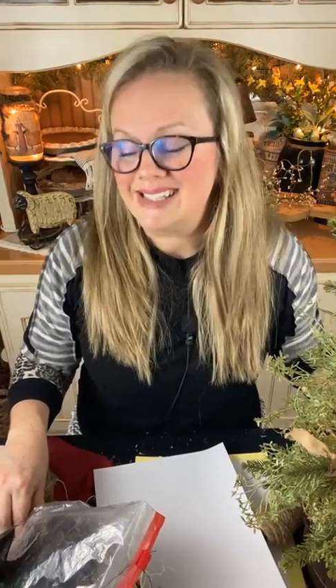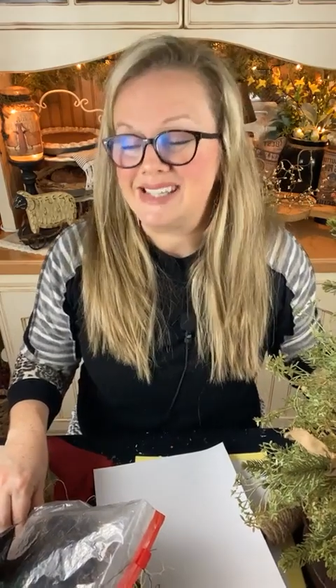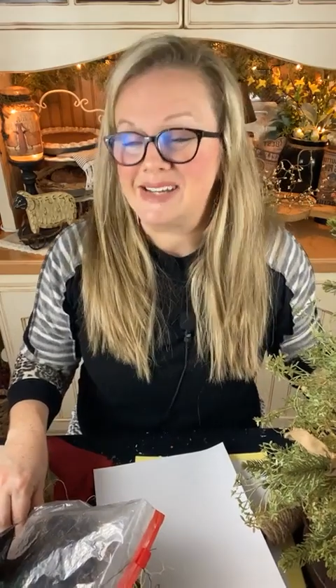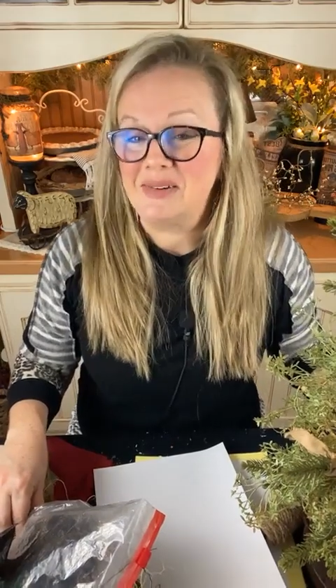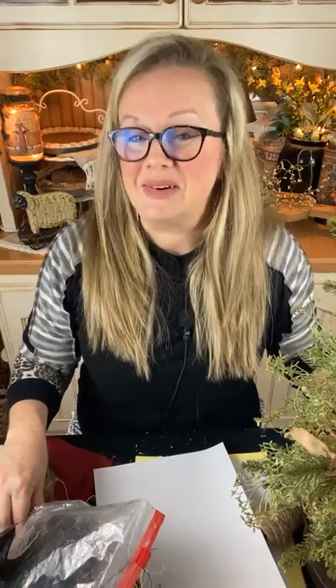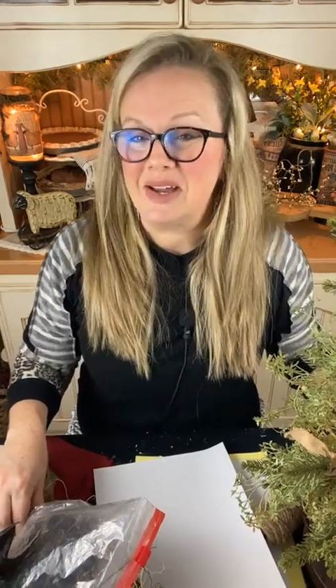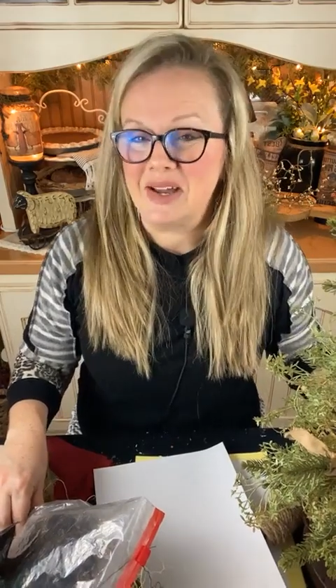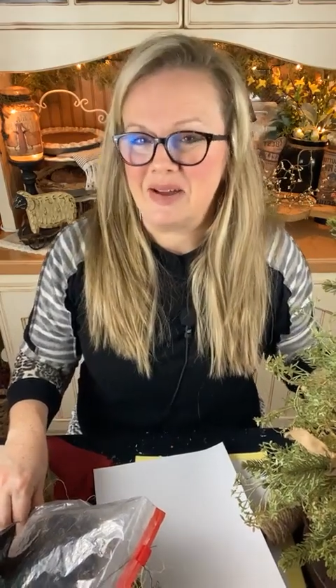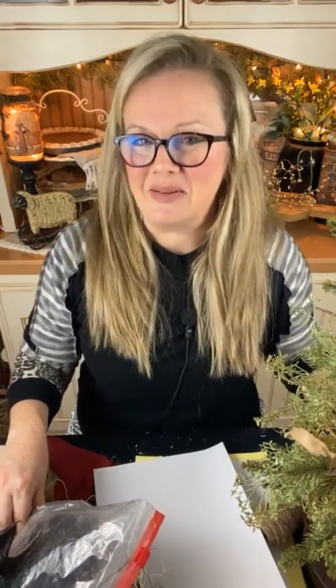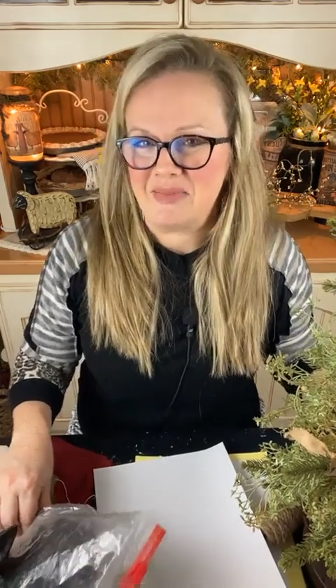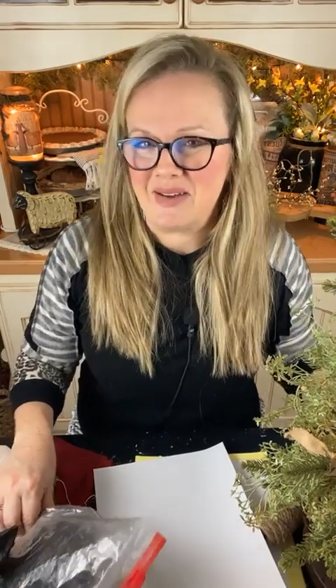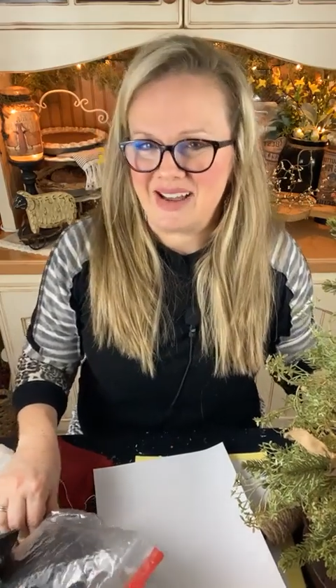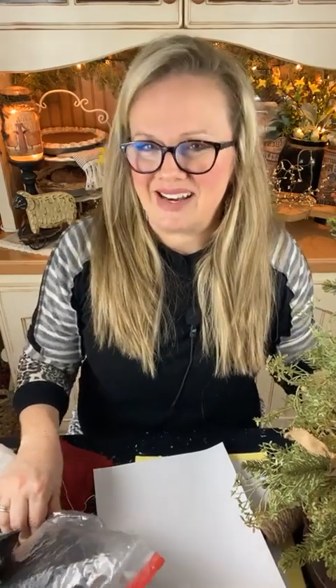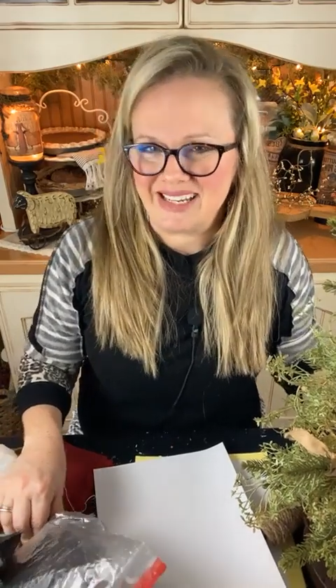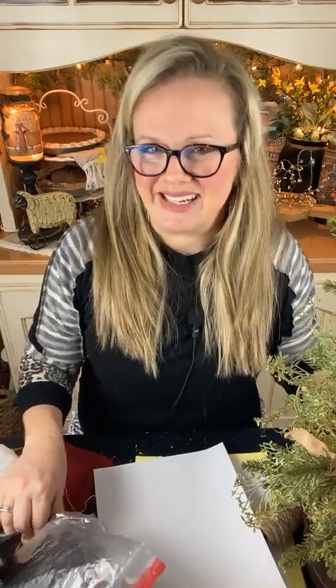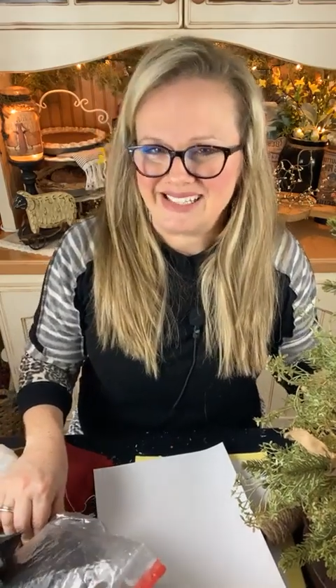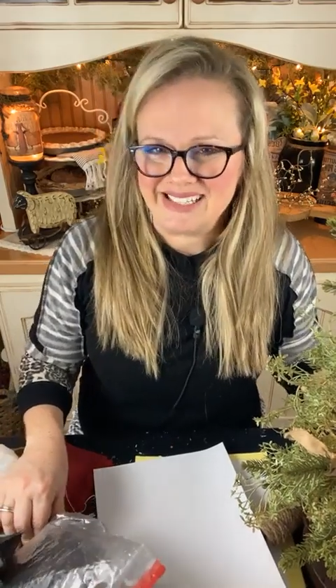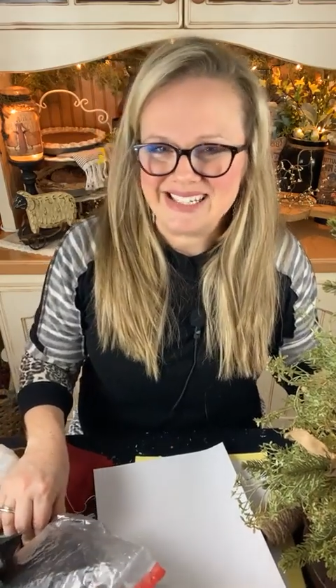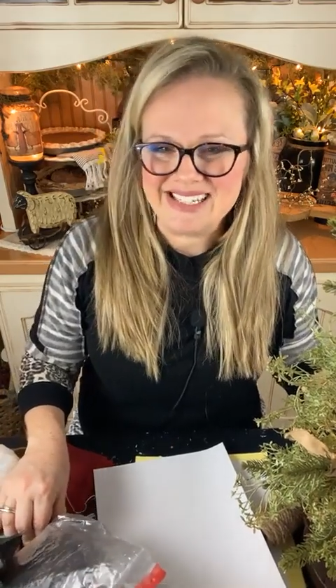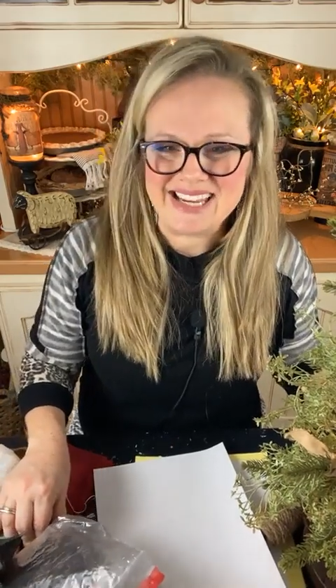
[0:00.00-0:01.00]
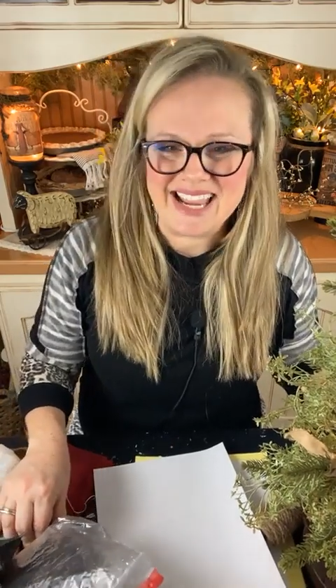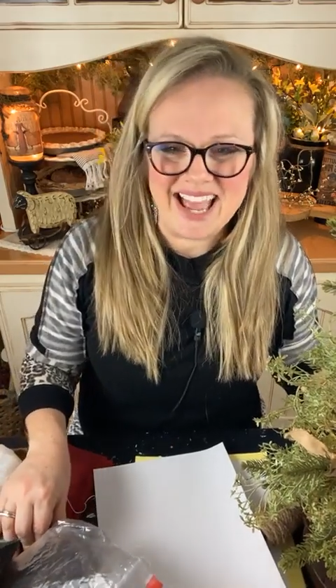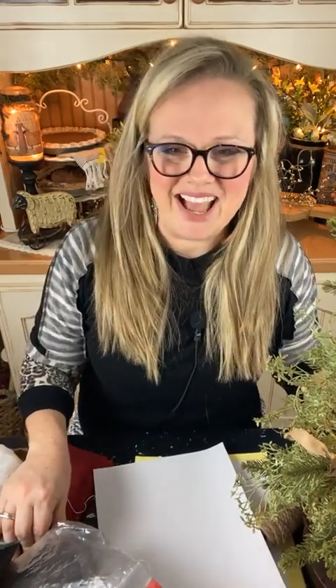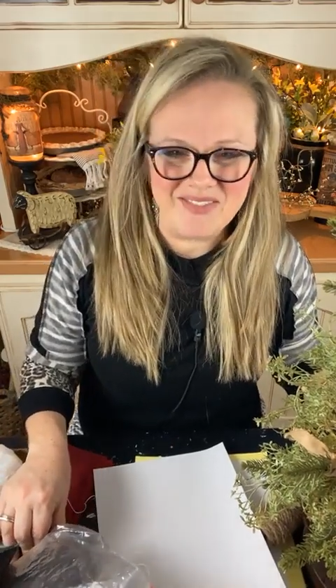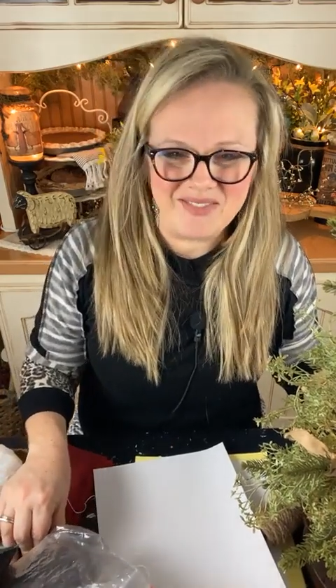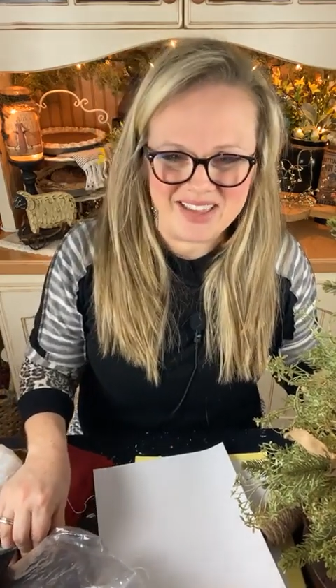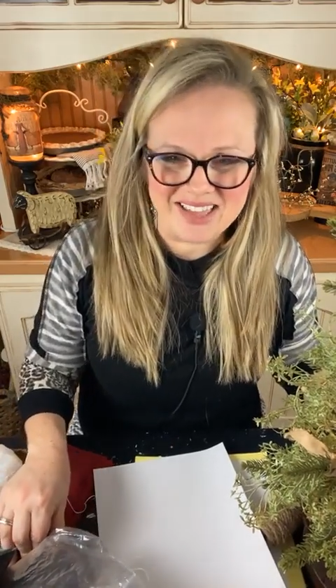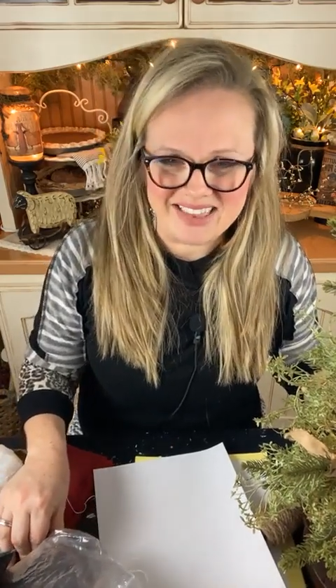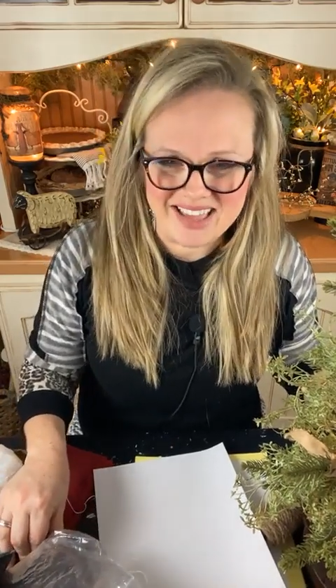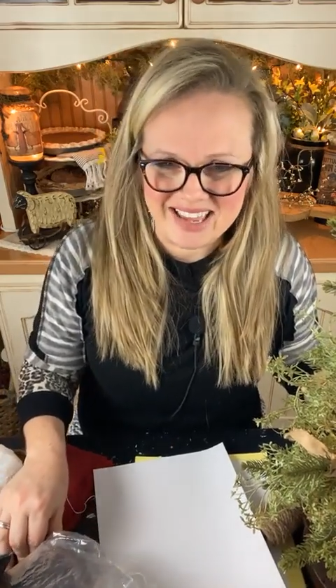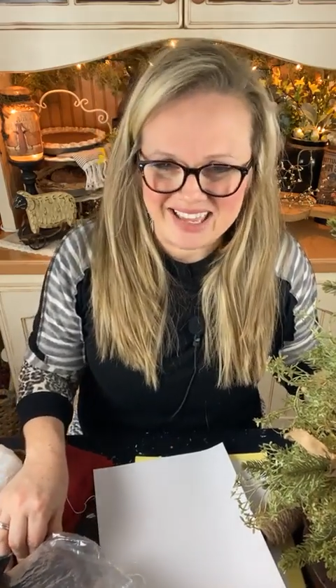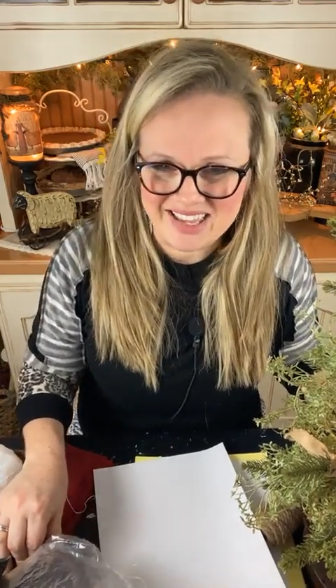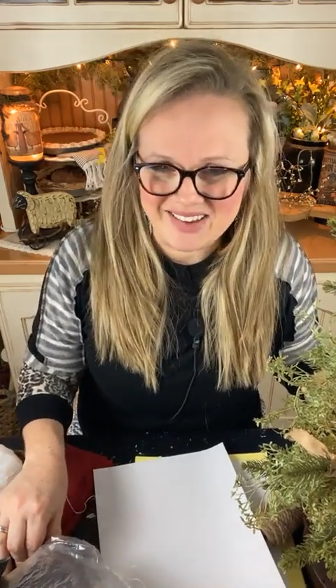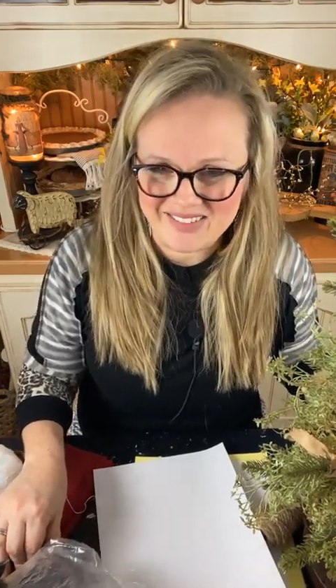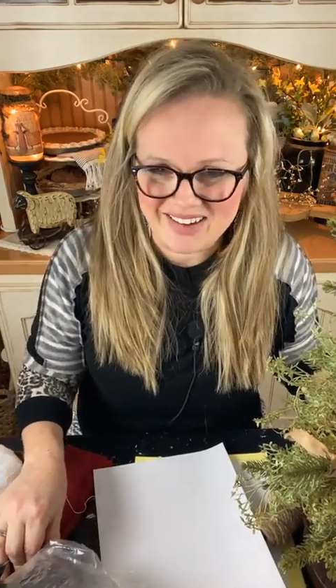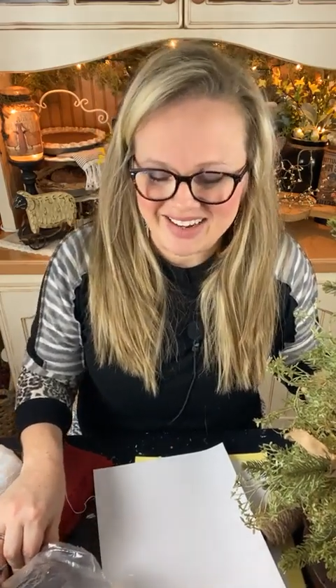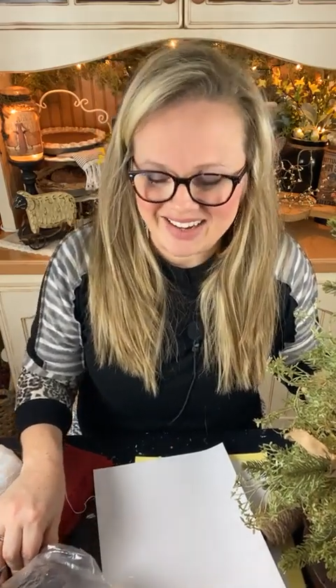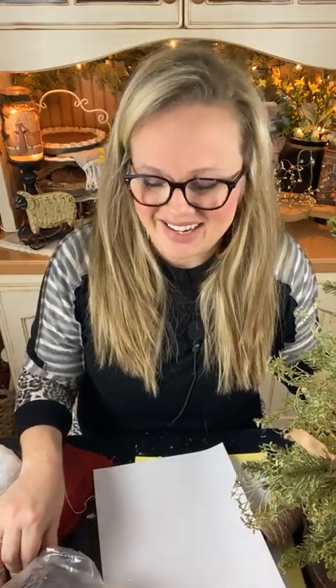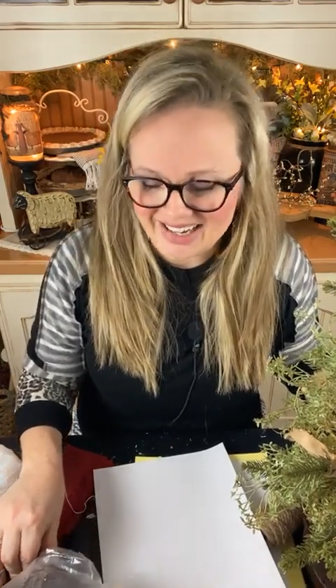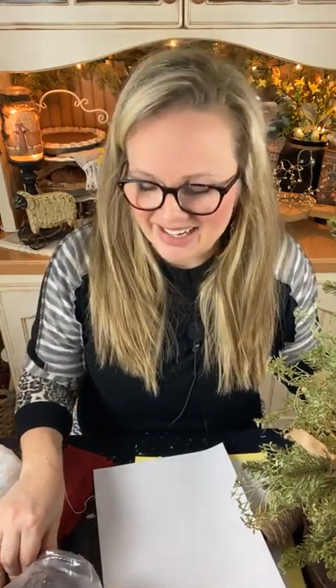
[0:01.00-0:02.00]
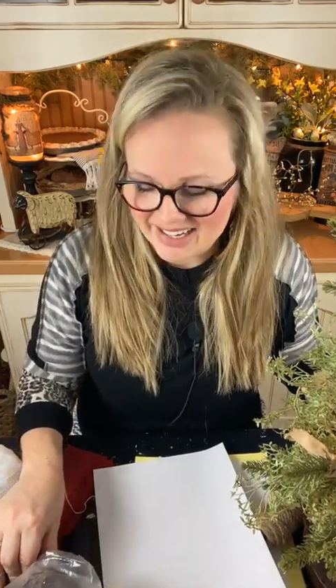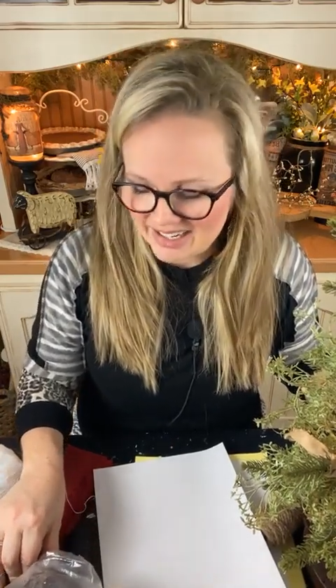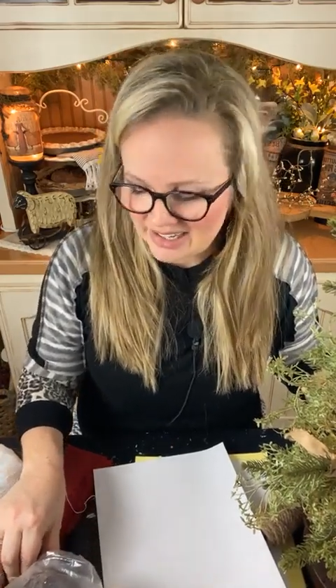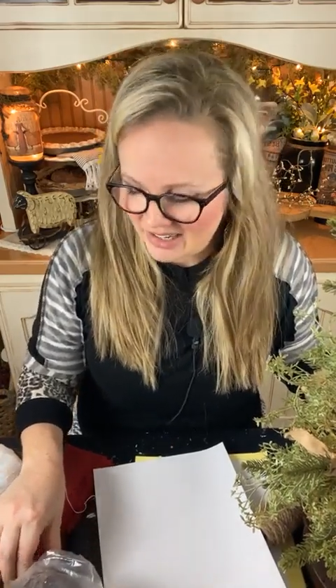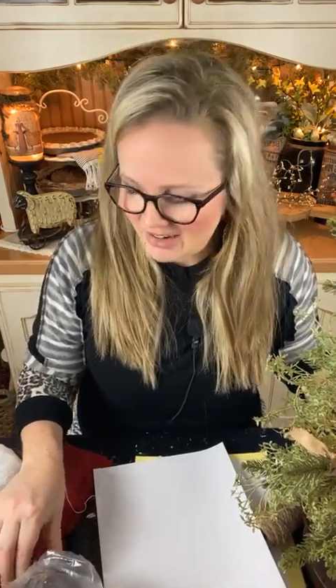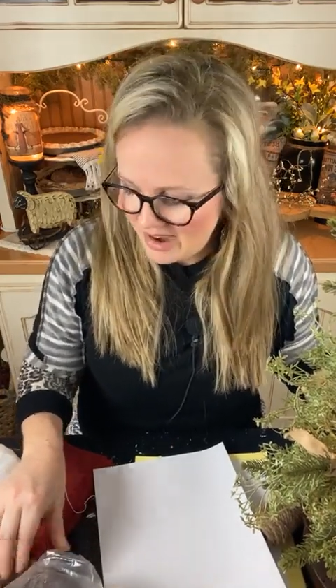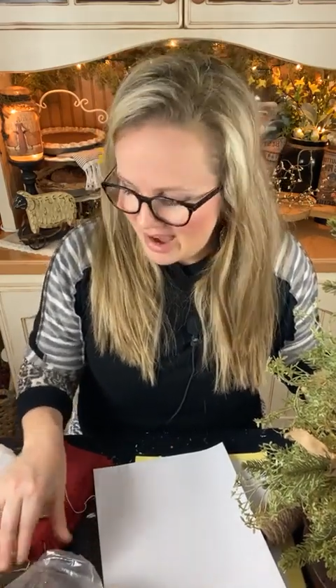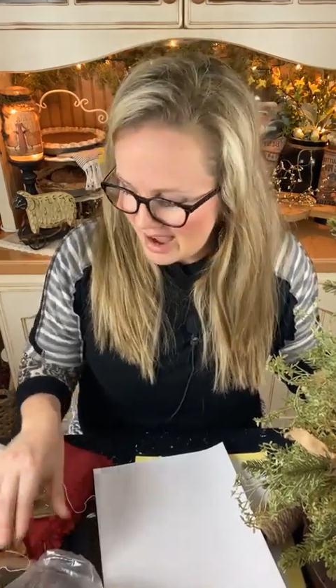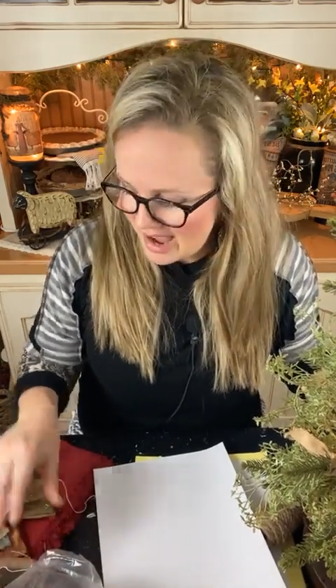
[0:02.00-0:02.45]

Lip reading: So come on in, tell me that you are here.